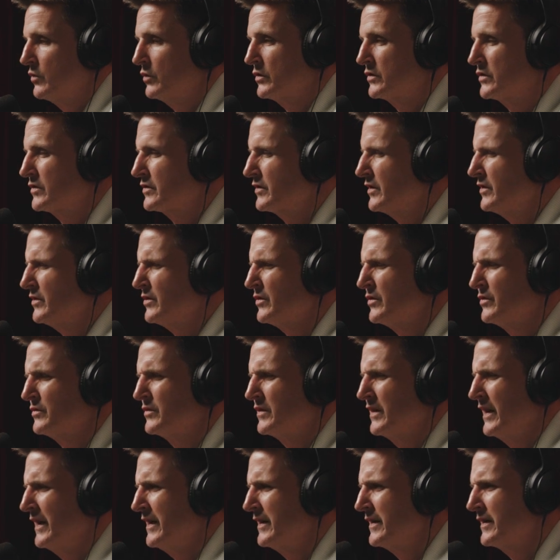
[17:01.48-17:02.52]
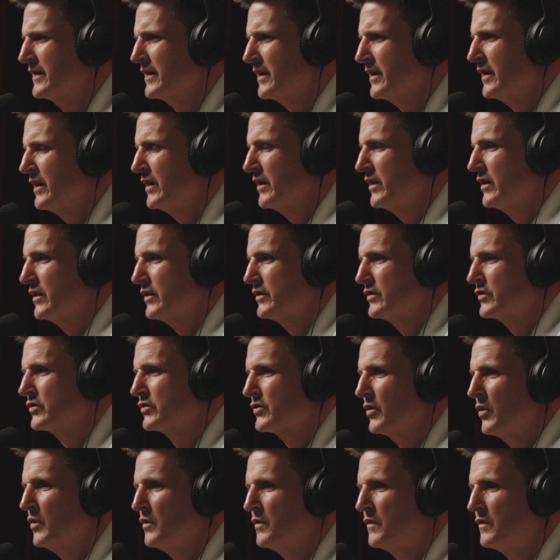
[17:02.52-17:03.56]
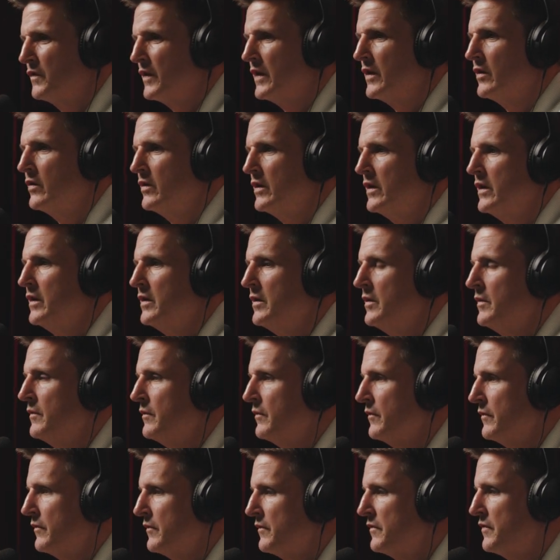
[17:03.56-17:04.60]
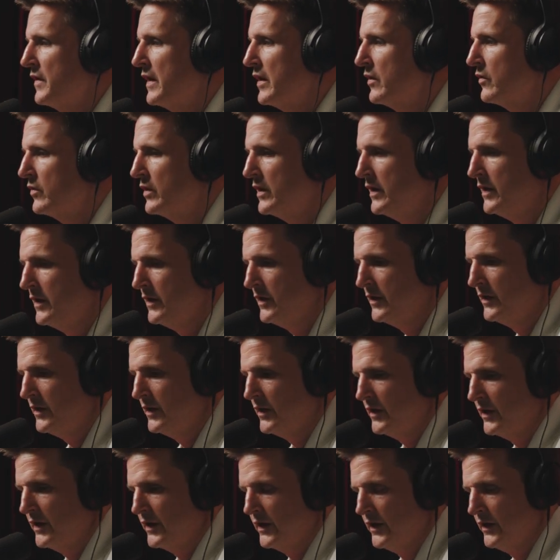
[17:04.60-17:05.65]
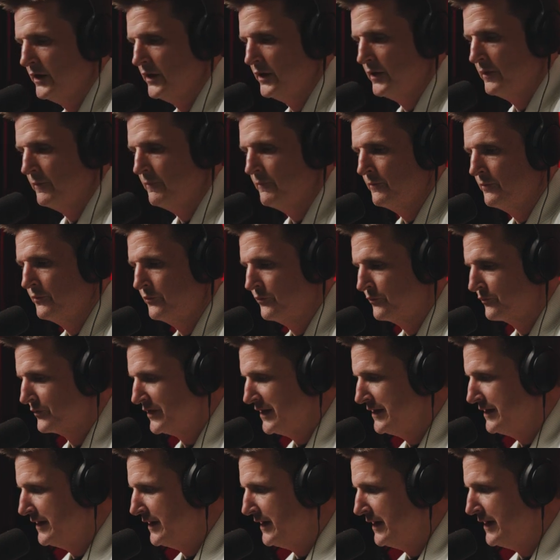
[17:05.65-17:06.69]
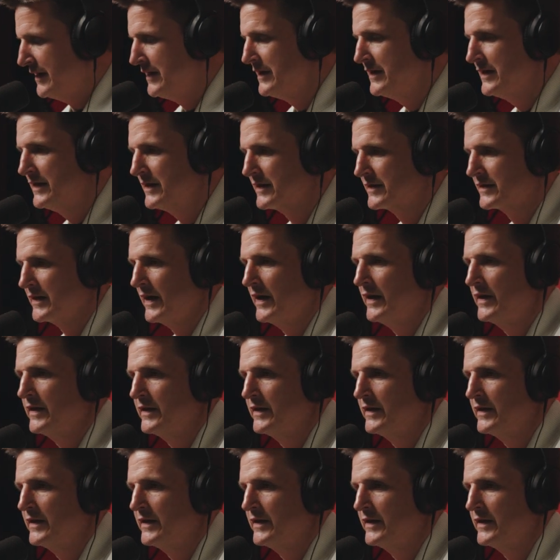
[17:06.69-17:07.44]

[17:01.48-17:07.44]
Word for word: was still, like, so very, very, in this